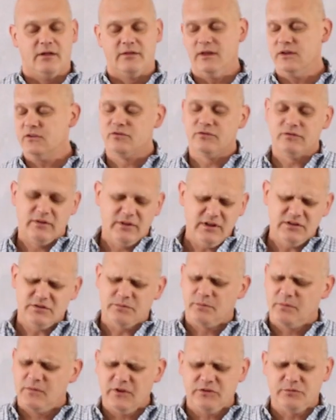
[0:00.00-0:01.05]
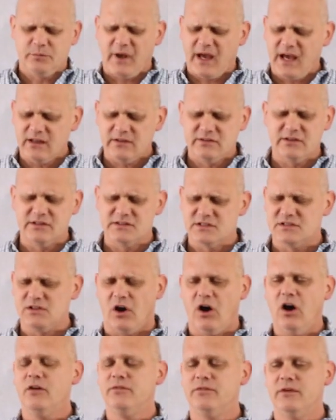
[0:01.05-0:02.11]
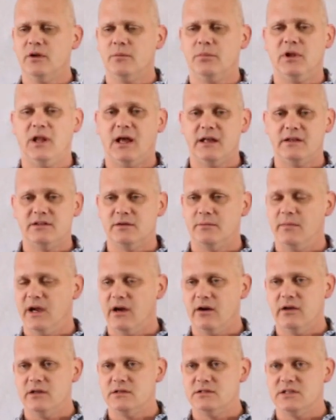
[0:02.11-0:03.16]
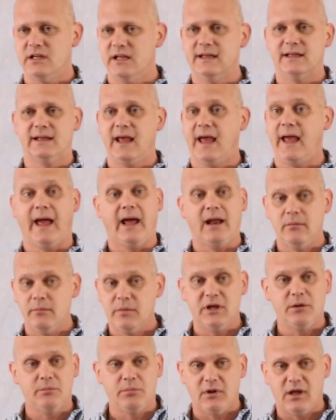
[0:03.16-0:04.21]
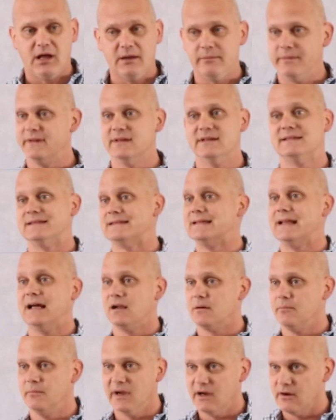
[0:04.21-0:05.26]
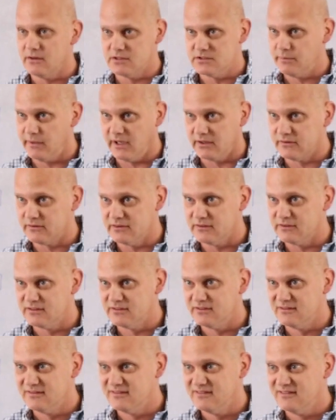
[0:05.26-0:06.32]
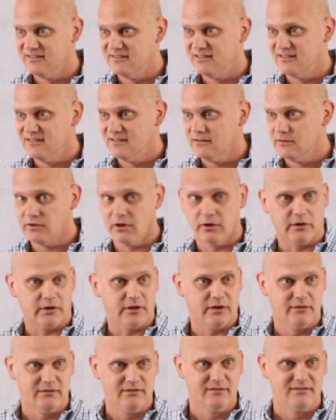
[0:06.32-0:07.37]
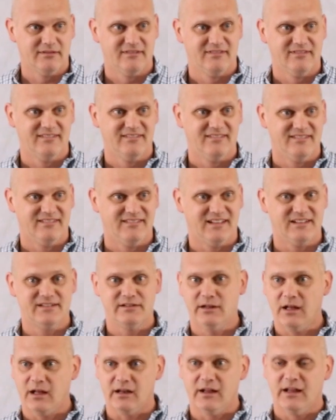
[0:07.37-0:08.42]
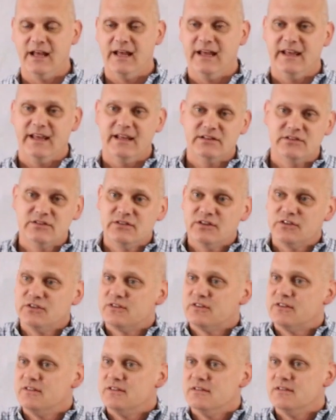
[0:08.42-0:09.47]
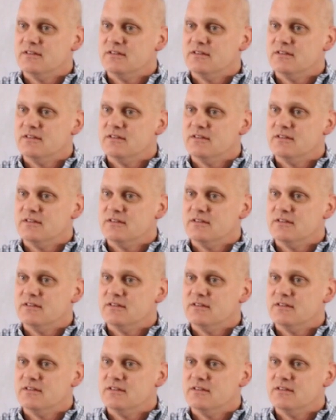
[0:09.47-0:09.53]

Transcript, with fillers: this, these, this passage is often applied to marriage. It can be applied, but this is not a marriage passage. Sorry. It's not. It's just,